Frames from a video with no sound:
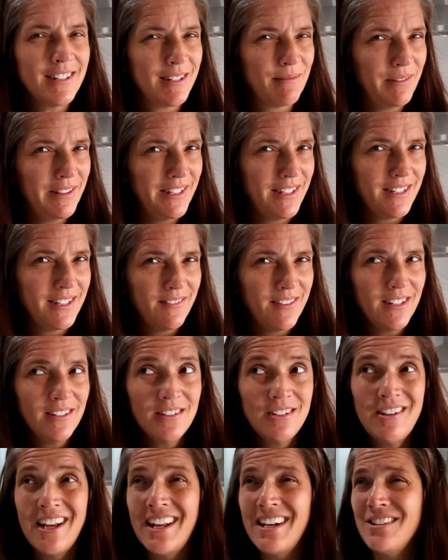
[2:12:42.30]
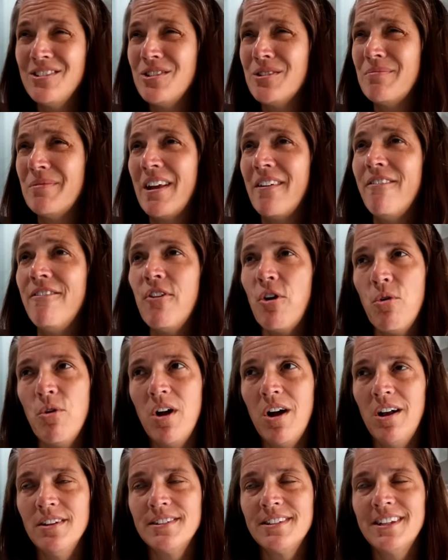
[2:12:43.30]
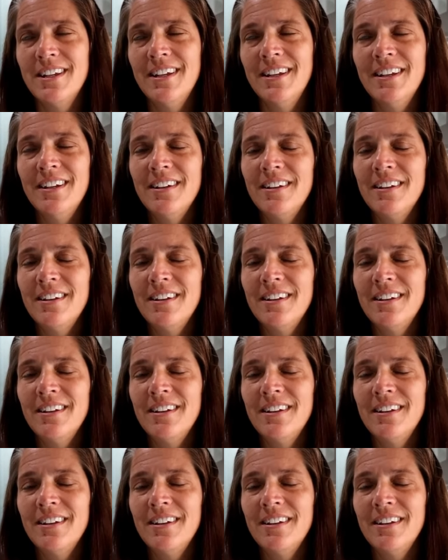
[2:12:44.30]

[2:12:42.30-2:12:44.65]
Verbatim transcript: Got some list of things to do. I had some like phone calls,